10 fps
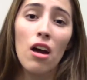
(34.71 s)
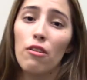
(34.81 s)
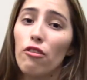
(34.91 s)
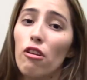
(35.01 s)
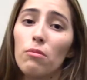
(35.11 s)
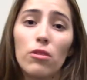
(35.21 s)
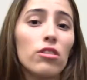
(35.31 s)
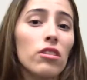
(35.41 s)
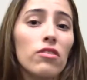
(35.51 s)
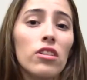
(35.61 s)
From
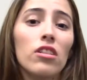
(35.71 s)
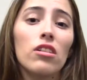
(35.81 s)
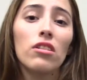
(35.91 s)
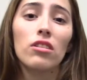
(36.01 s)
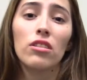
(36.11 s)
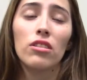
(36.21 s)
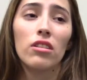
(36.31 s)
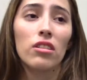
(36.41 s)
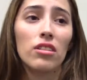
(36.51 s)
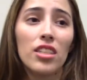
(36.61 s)
music videos
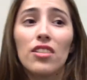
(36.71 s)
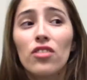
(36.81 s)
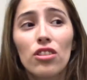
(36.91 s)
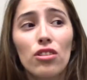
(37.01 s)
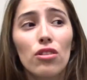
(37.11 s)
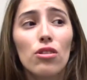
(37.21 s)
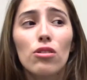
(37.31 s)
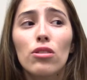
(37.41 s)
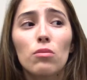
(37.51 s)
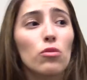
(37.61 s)
to TV
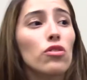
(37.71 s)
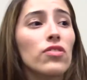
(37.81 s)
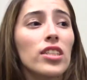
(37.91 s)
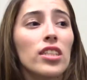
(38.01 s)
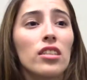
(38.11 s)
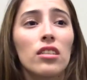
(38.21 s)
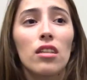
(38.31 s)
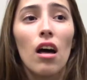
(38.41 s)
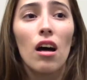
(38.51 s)
shows, movies,